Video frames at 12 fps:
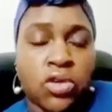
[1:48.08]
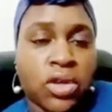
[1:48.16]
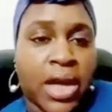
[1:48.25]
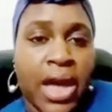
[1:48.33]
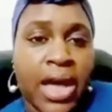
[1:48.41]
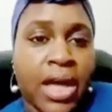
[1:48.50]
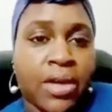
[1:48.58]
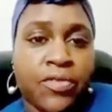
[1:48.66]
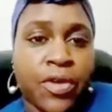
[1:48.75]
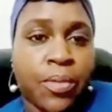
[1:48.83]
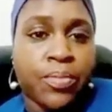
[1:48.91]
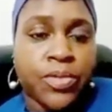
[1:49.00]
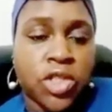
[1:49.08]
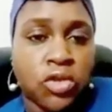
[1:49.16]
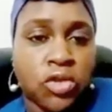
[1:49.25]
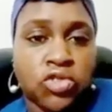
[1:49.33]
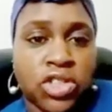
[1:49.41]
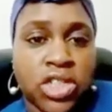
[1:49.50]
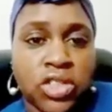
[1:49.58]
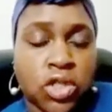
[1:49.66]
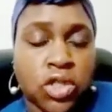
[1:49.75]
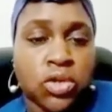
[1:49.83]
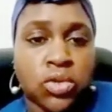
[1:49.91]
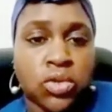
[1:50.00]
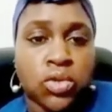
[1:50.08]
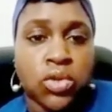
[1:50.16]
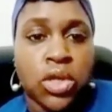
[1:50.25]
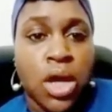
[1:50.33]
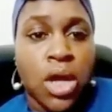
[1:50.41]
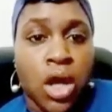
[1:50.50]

have children in schools,